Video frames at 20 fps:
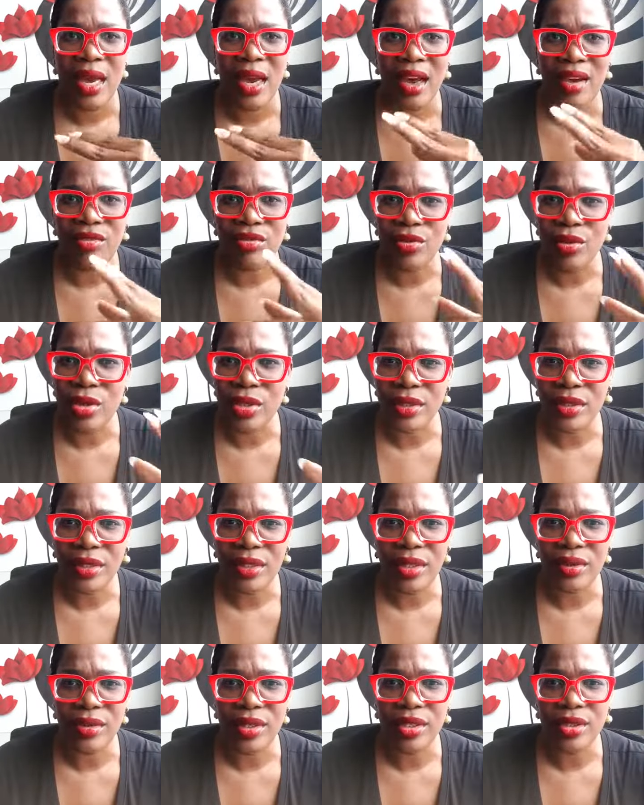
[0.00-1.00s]
I've won
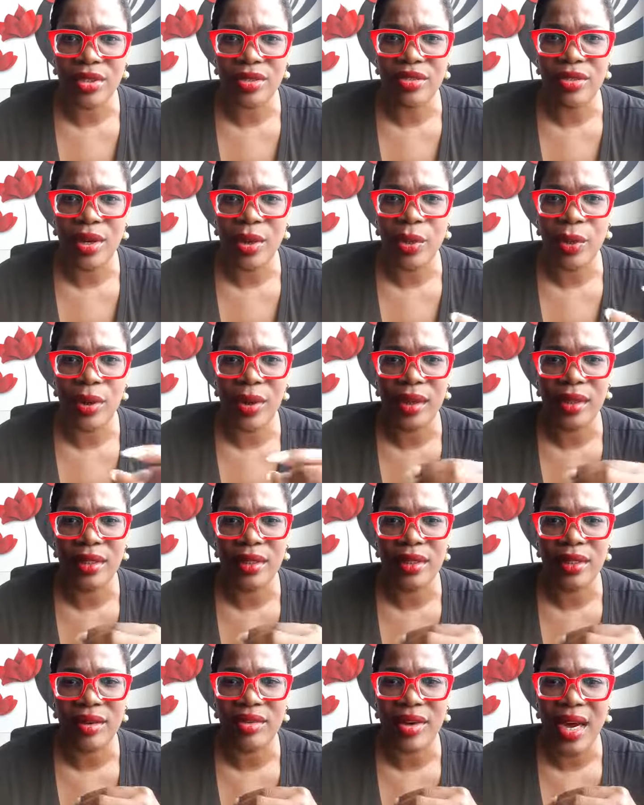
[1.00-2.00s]
series of
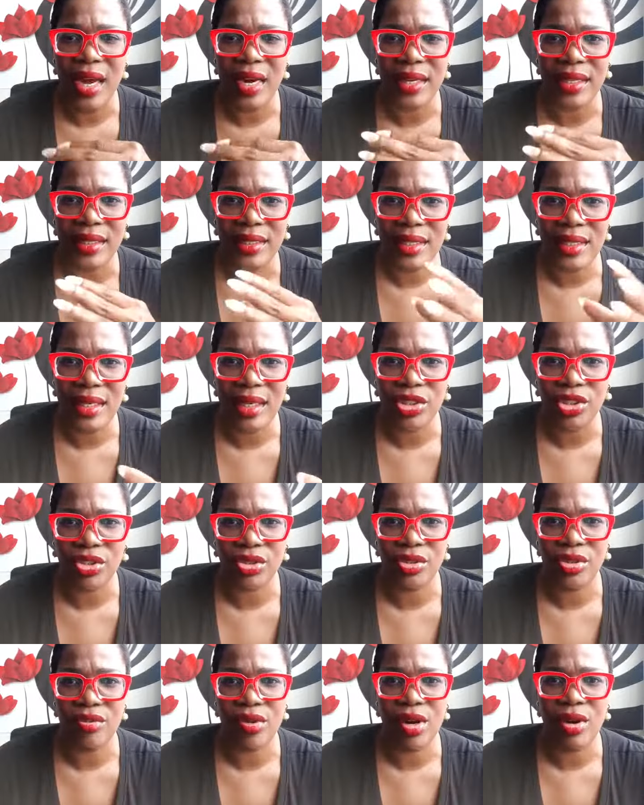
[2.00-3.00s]
awards. I've had
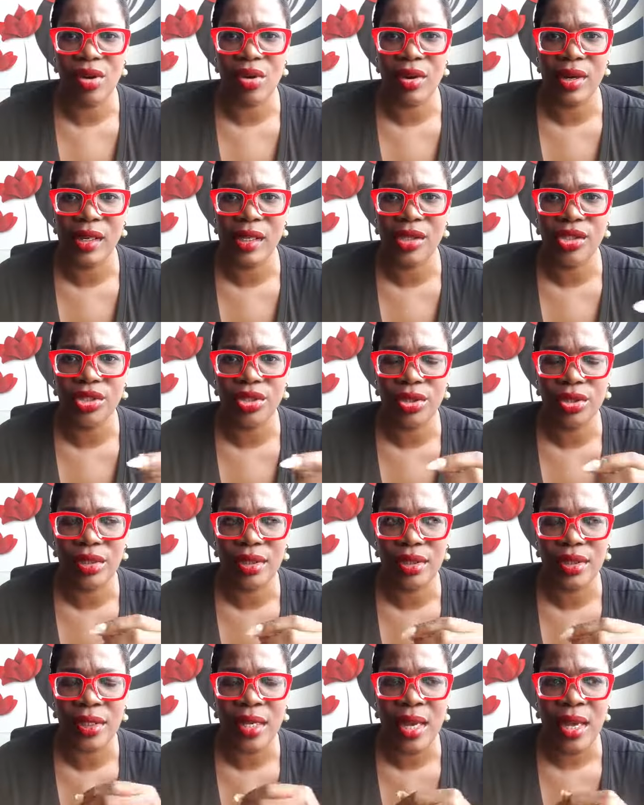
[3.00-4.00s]
international
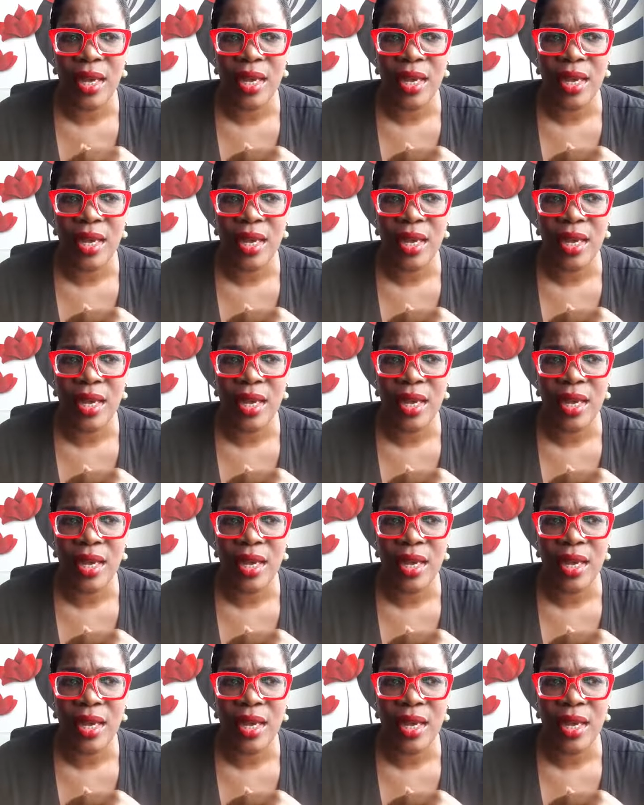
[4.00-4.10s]
recognitions.